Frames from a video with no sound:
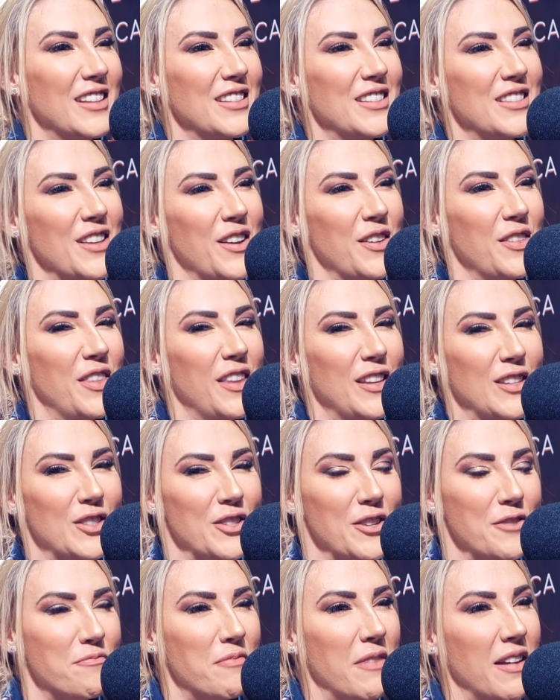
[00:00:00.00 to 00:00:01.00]
And so there
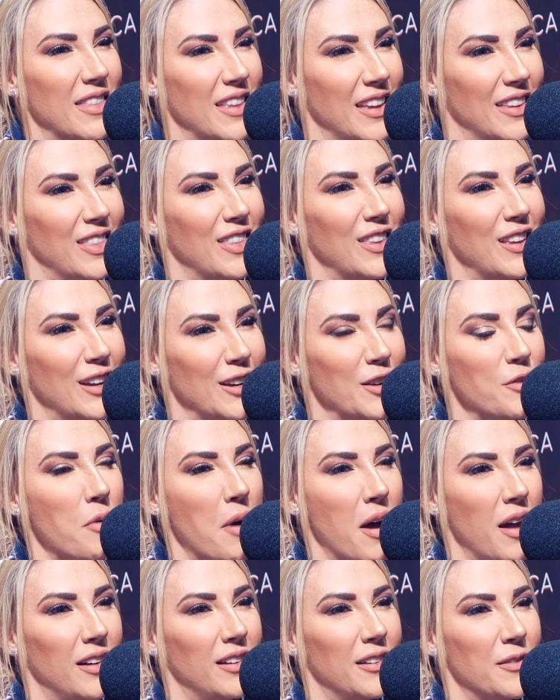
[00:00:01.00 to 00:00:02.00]
should be that third
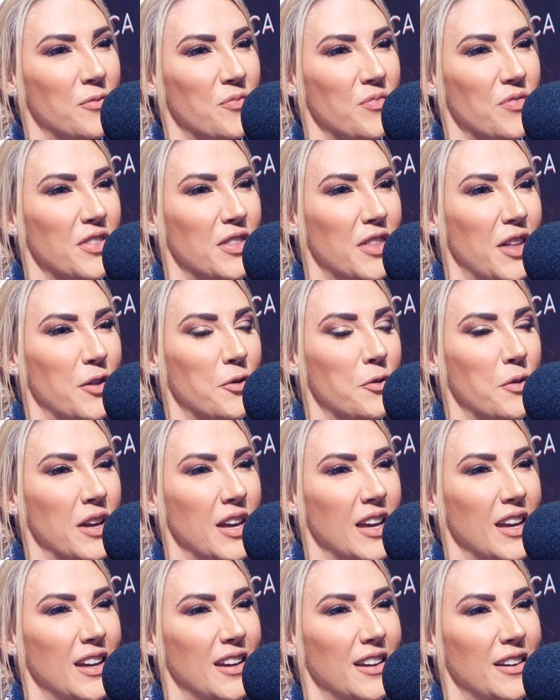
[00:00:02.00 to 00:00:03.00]
one that
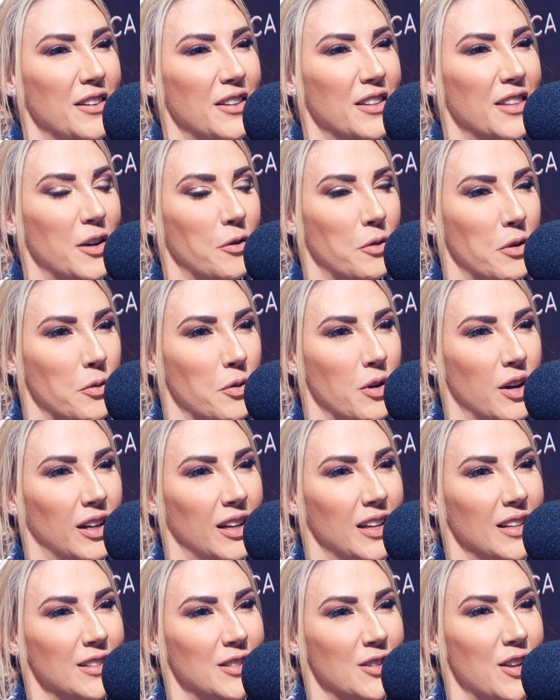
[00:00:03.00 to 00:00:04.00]
we
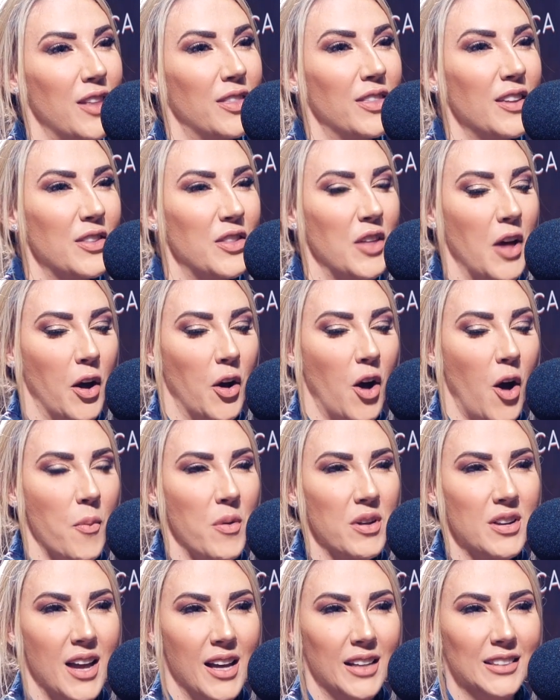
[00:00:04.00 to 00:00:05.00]
work into. I think the
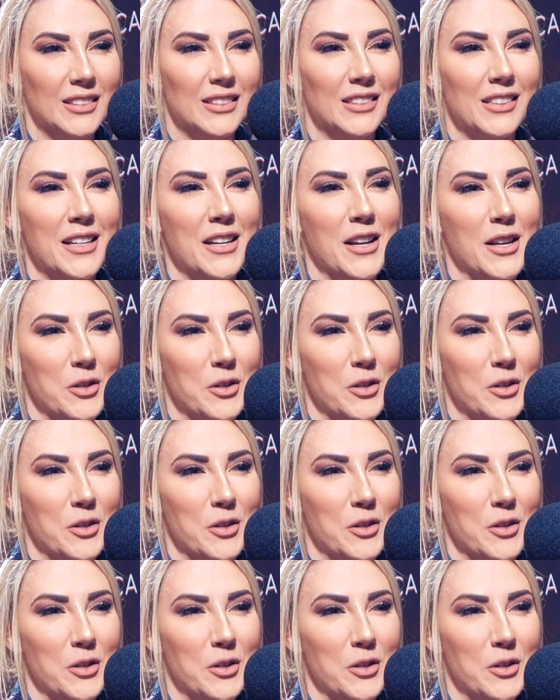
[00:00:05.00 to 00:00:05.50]
accommodators in